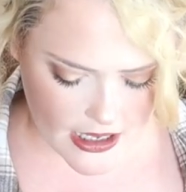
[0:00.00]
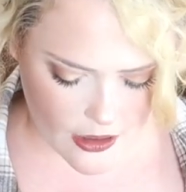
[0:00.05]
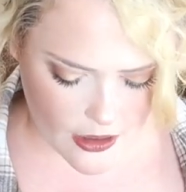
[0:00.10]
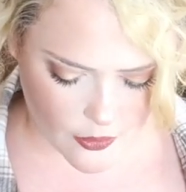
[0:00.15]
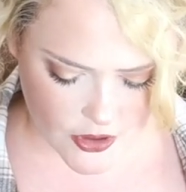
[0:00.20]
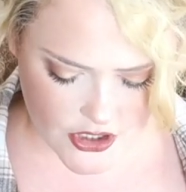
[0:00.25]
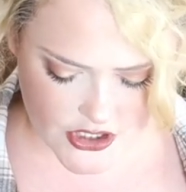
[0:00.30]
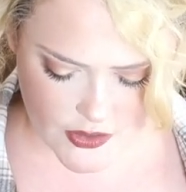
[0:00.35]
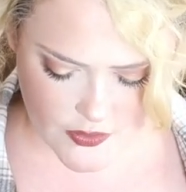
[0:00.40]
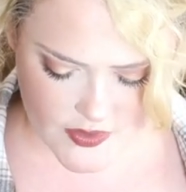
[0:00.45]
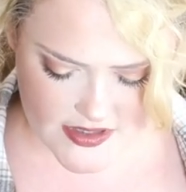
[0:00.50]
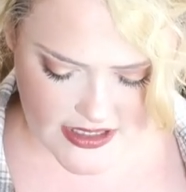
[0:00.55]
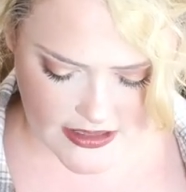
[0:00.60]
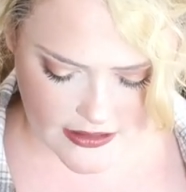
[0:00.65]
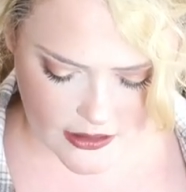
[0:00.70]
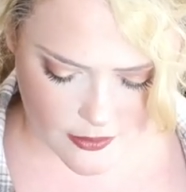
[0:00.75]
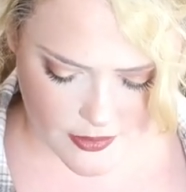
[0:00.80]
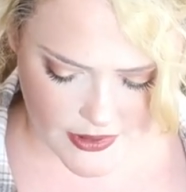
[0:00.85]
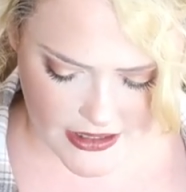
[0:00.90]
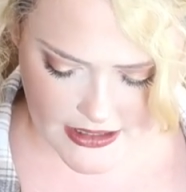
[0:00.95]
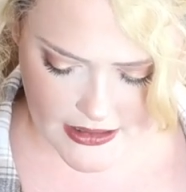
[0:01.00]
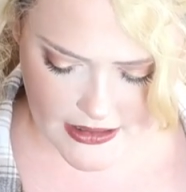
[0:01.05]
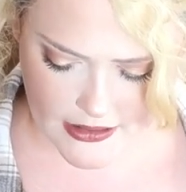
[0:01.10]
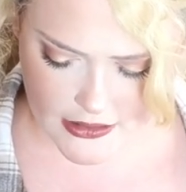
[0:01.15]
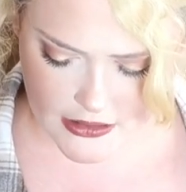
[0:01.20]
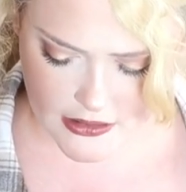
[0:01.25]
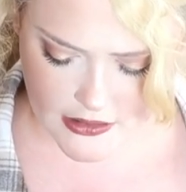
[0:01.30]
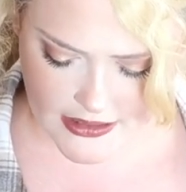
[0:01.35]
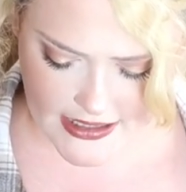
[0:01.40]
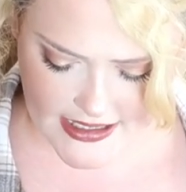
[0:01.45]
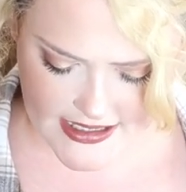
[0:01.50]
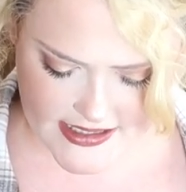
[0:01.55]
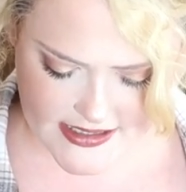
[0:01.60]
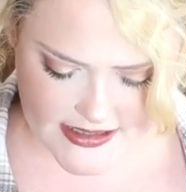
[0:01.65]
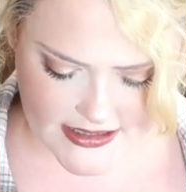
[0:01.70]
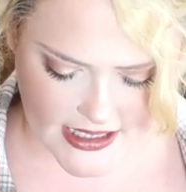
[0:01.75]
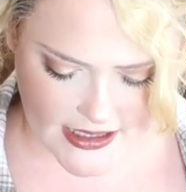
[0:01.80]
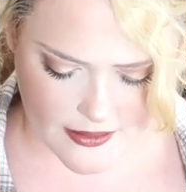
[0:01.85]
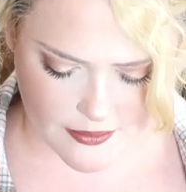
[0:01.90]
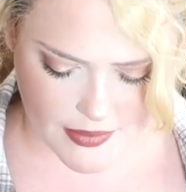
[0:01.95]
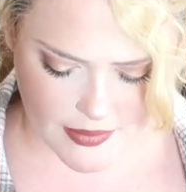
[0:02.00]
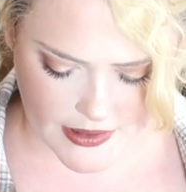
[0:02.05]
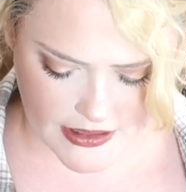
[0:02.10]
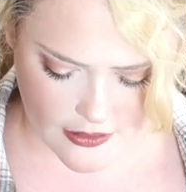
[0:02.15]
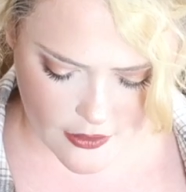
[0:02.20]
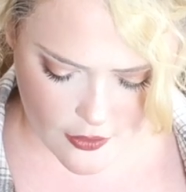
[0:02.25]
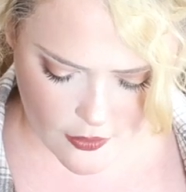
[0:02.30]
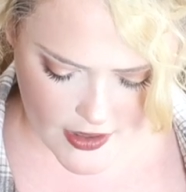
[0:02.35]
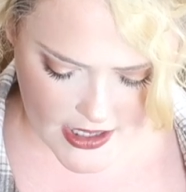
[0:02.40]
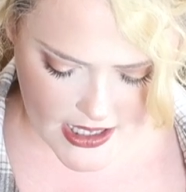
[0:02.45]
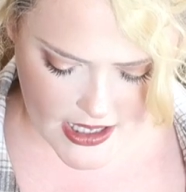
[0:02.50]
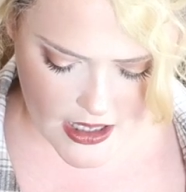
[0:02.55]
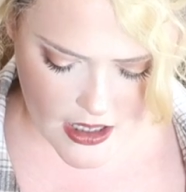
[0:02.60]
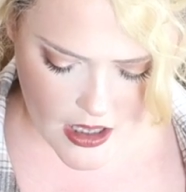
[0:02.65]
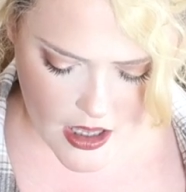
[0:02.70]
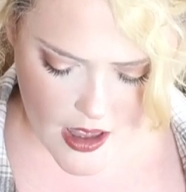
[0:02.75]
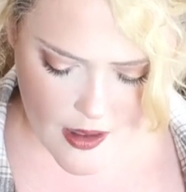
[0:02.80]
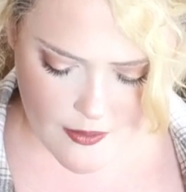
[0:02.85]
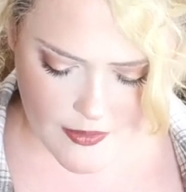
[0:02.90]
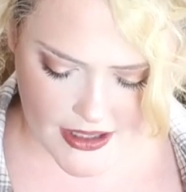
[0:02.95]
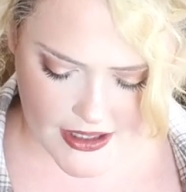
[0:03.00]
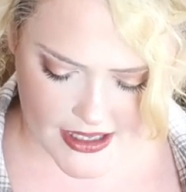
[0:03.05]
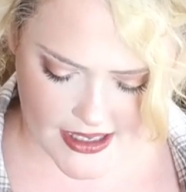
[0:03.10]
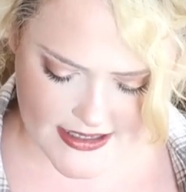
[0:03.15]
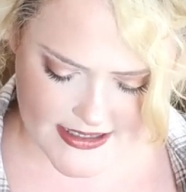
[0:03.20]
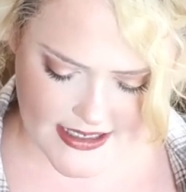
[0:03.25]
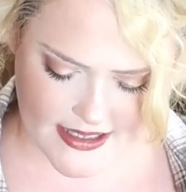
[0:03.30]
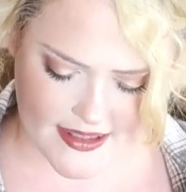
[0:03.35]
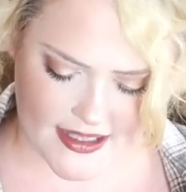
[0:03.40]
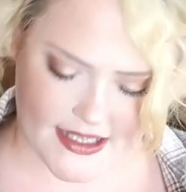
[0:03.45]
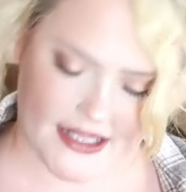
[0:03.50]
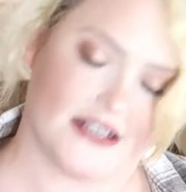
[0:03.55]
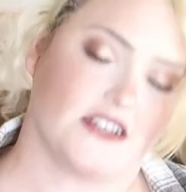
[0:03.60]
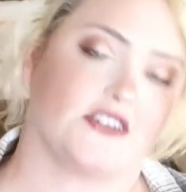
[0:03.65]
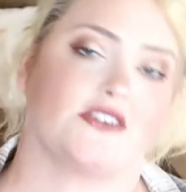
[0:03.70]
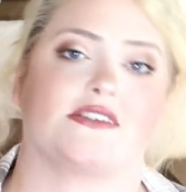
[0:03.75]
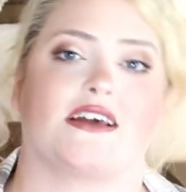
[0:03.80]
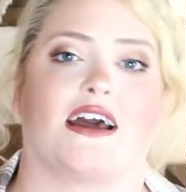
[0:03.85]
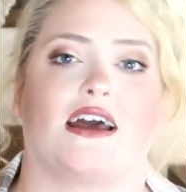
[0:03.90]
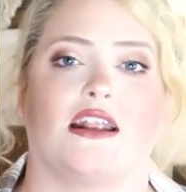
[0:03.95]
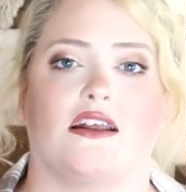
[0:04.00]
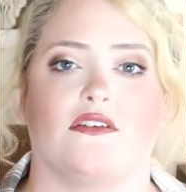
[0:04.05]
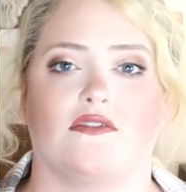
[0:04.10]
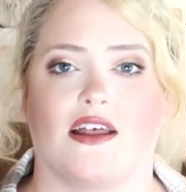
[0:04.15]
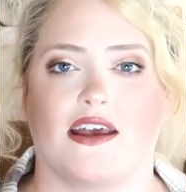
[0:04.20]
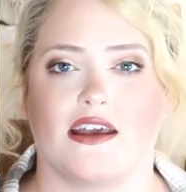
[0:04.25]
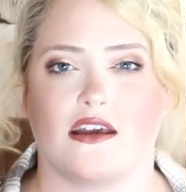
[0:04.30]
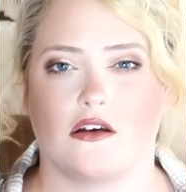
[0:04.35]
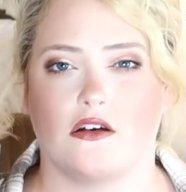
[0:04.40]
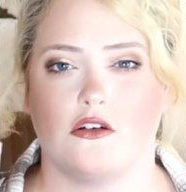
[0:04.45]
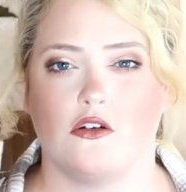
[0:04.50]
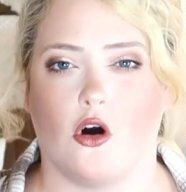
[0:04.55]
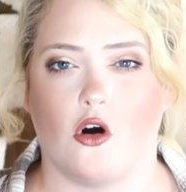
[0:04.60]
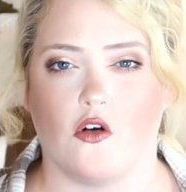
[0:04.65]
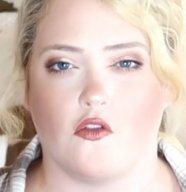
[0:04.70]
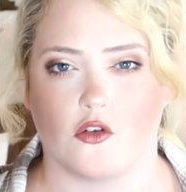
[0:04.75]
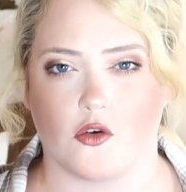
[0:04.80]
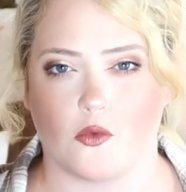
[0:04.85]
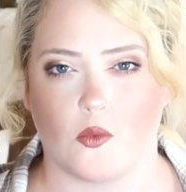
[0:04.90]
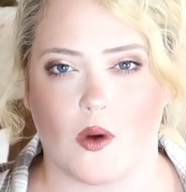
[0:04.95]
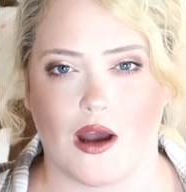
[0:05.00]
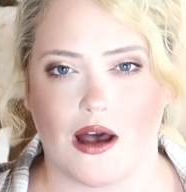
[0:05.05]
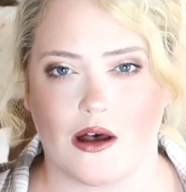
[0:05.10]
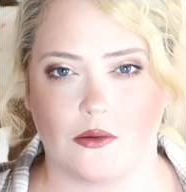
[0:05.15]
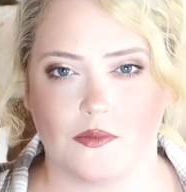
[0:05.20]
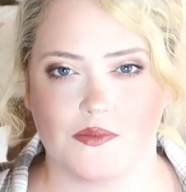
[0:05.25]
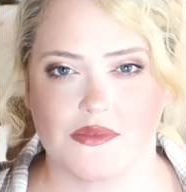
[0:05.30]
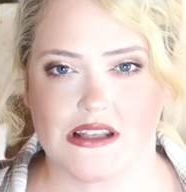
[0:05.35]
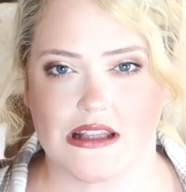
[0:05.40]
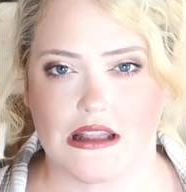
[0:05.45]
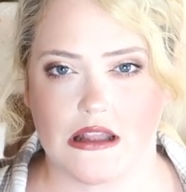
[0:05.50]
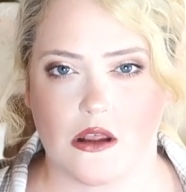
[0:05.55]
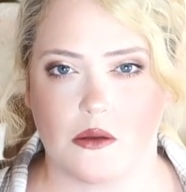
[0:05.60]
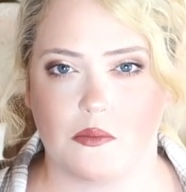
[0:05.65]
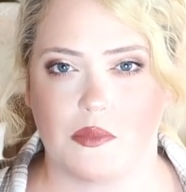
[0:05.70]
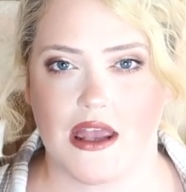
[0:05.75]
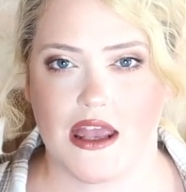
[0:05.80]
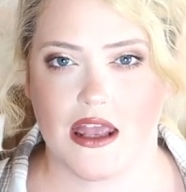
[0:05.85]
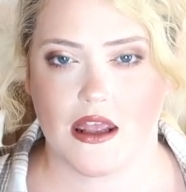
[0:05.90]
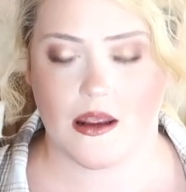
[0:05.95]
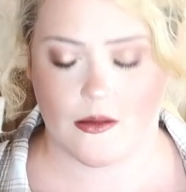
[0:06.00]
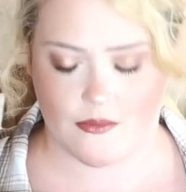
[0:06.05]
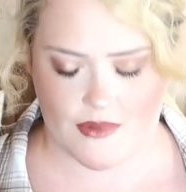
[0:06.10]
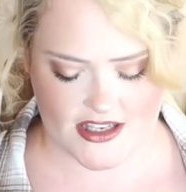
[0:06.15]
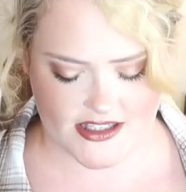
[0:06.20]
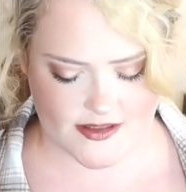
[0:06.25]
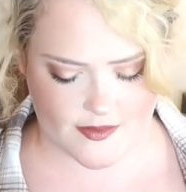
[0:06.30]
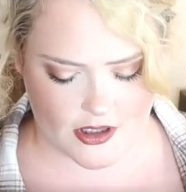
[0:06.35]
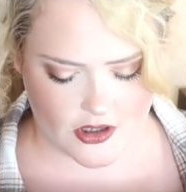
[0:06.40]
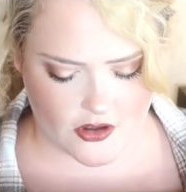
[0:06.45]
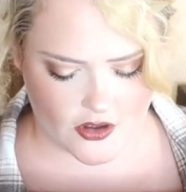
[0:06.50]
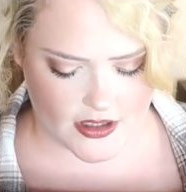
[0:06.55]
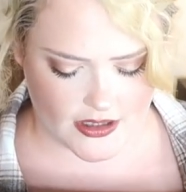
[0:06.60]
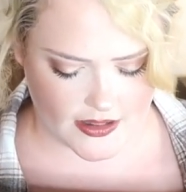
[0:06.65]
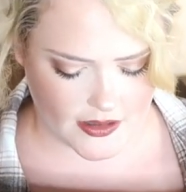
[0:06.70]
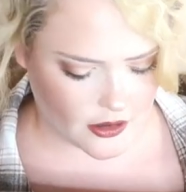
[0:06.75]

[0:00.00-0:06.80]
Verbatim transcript: I wish it was a little less like billowy, because I think it just kind of like overwhelms a little bit and makes me look a